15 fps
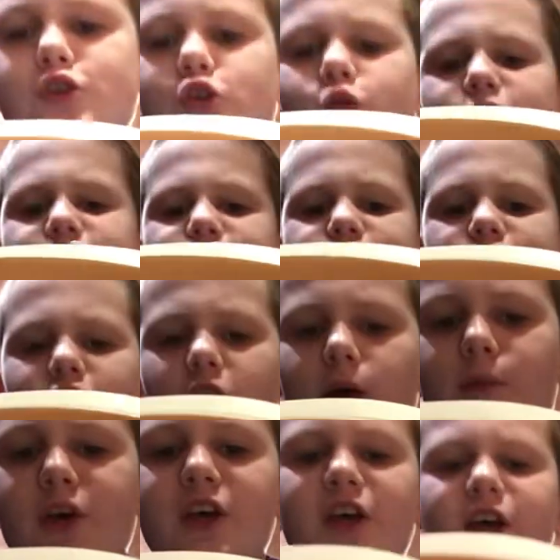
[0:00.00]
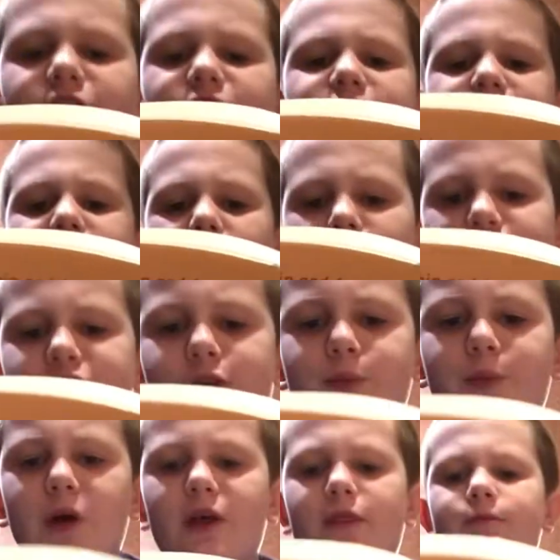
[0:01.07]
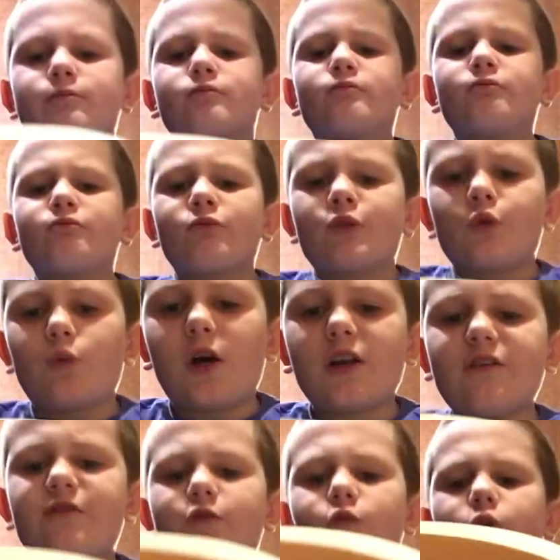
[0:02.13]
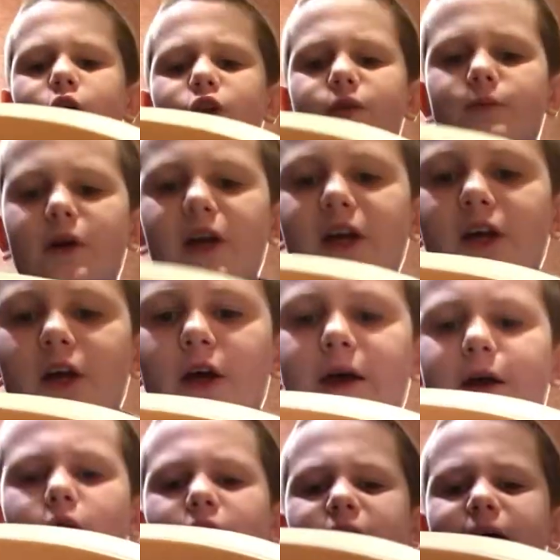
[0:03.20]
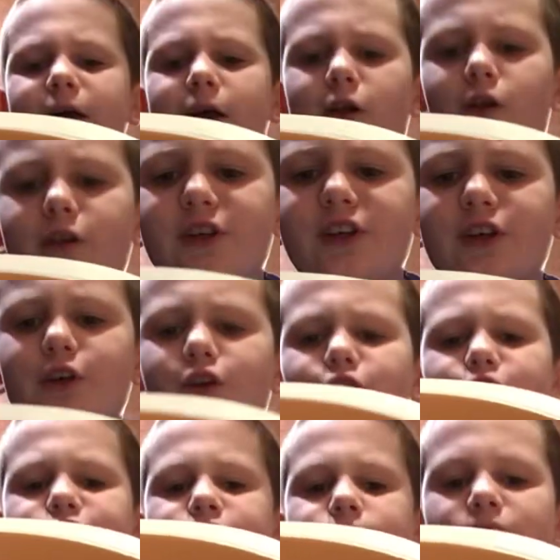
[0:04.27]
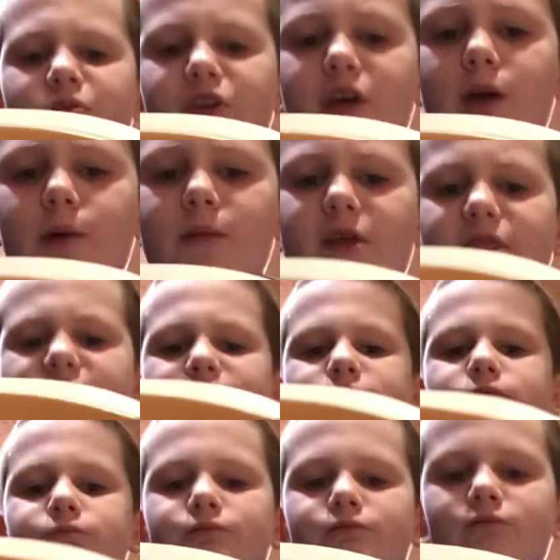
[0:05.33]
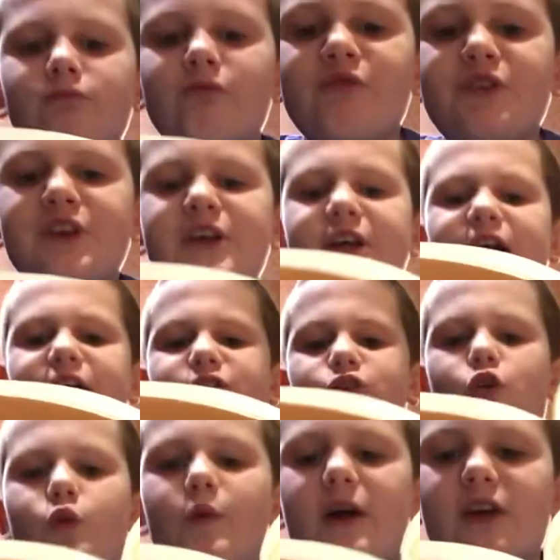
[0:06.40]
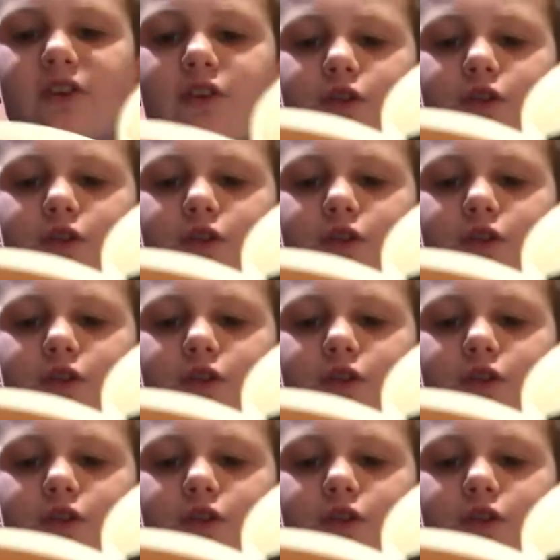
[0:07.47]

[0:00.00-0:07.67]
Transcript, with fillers: chewing his gum and held his breath. What if Willie May hel- healed him and then he had to go back to